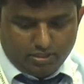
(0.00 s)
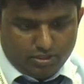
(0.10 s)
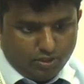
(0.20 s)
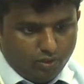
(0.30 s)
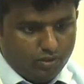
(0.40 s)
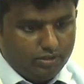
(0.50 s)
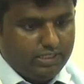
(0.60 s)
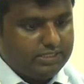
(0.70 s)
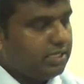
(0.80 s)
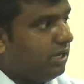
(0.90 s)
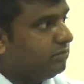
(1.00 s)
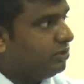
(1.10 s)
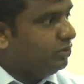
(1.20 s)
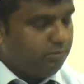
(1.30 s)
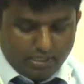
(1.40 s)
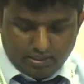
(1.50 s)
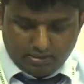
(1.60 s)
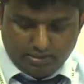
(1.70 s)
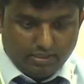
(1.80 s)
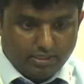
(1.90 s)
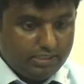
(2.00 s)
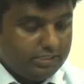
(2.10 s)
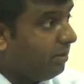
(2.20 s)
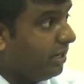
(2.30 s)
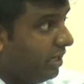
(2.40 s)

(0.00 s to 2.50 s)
So this comes to the, these are my